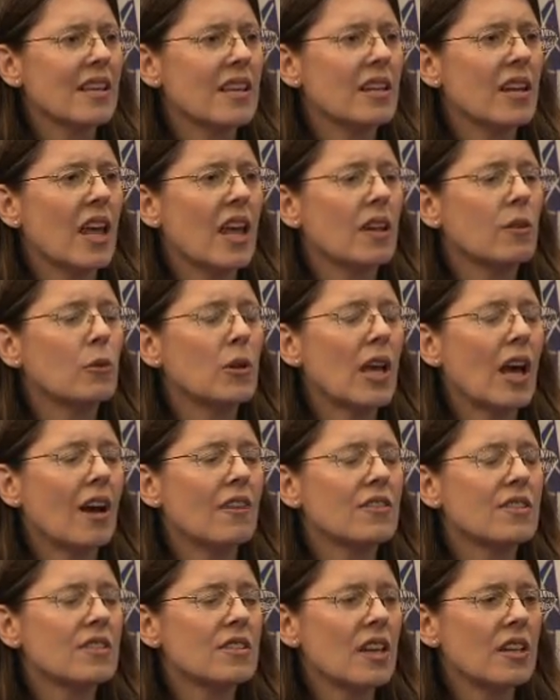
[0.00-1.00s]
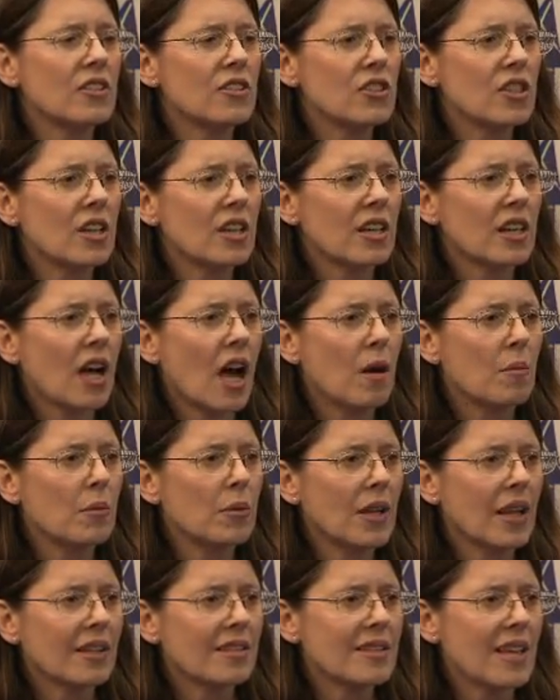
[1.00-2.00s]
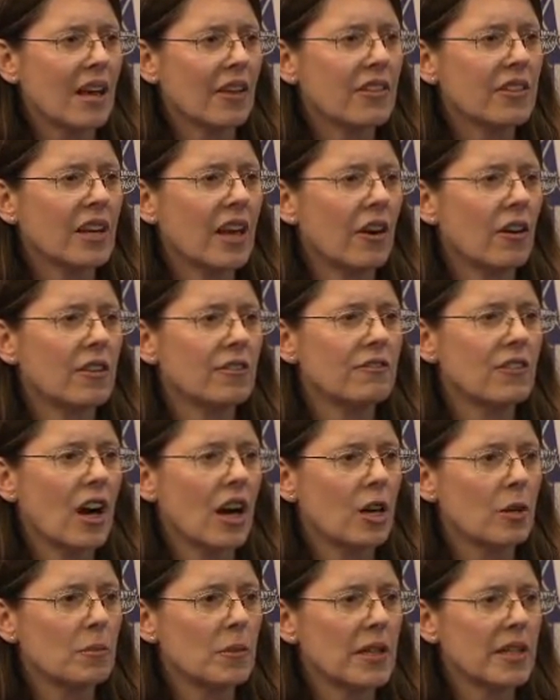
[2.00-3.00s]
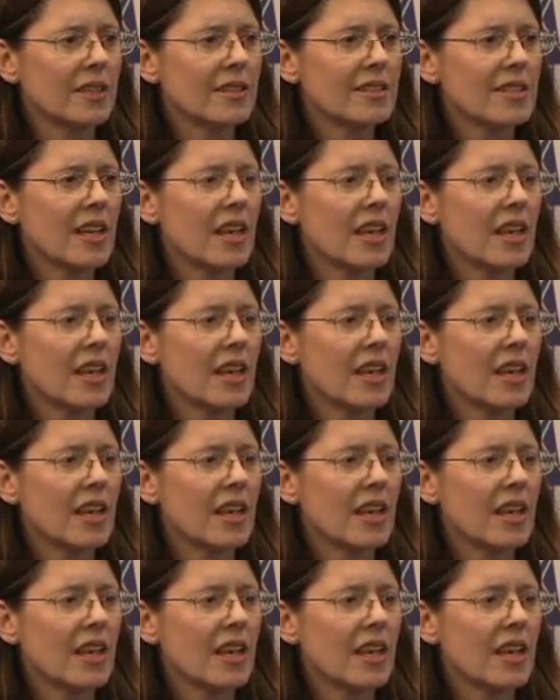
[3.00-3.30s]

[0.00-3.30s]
and we have such a complex healthcare environment,